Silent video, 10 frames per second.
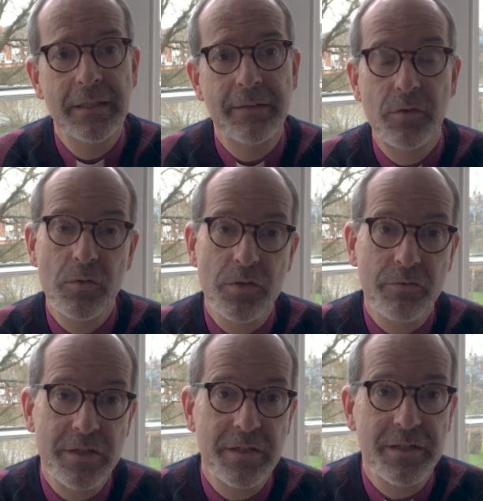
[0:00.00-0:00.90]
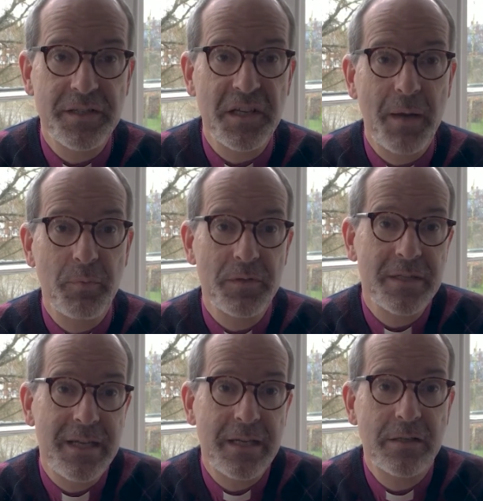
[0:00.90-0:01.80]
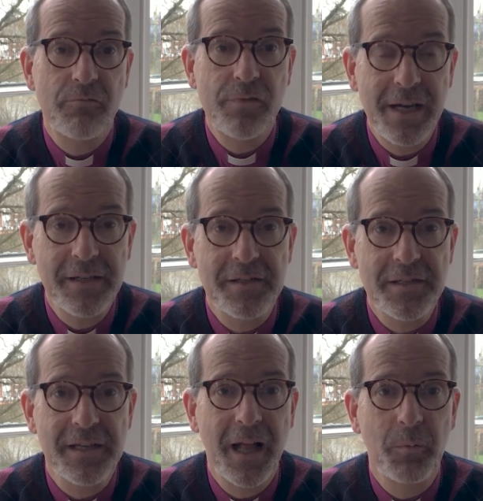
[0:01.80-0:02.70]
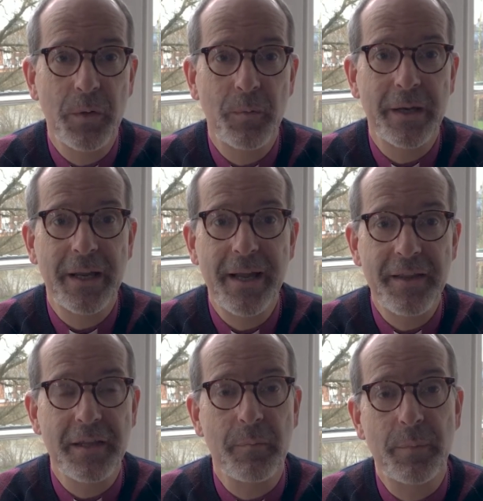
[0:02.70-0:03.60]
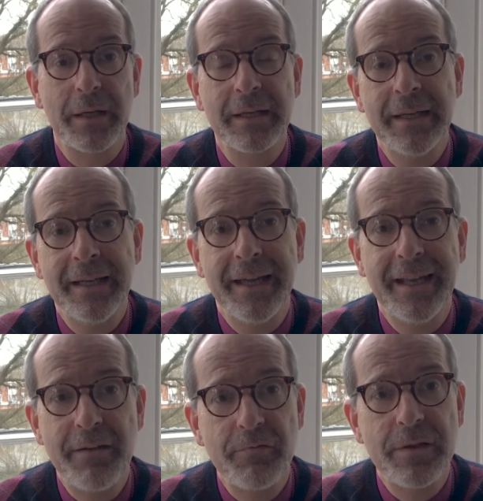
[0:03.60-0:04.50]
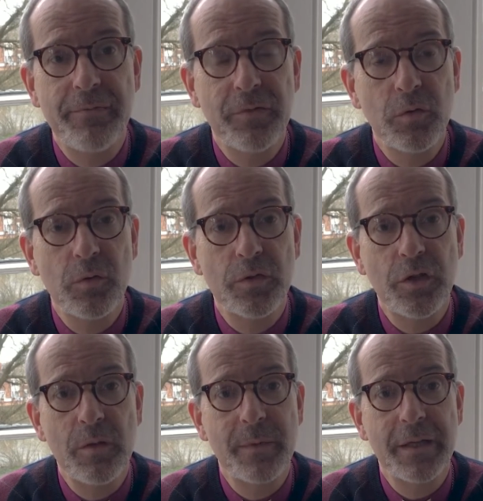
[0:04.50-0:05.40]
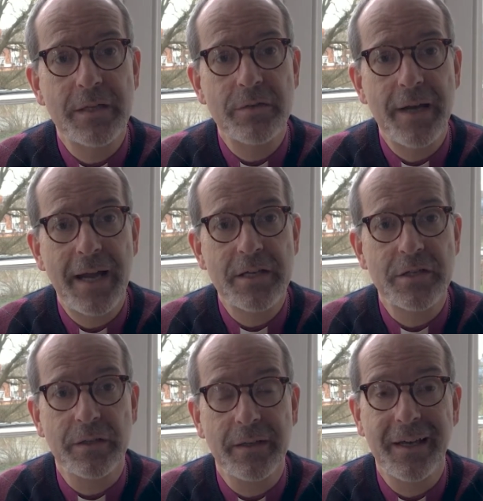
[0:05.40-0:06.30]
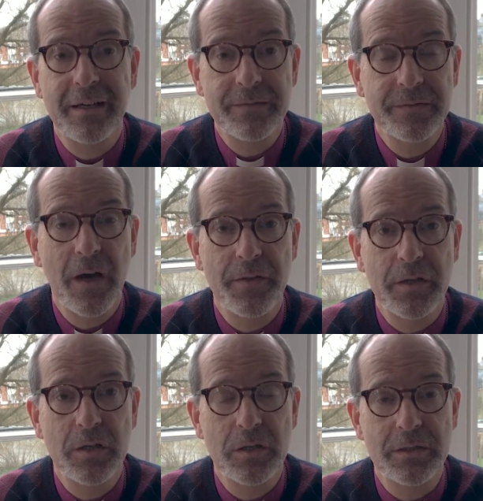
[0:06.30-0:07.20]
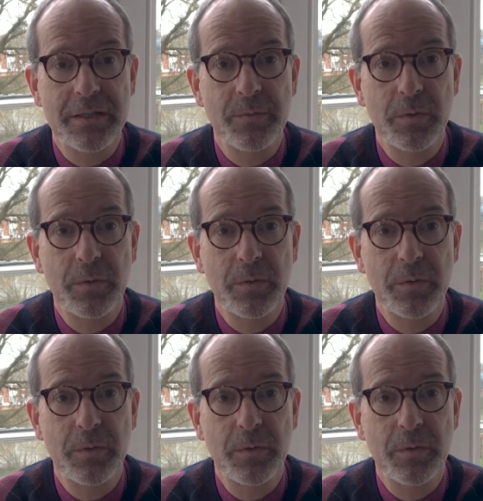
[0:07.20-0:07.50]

Of course, Christian disciples seek to reconcile with one another, but in every flawed human interaction, our Father God is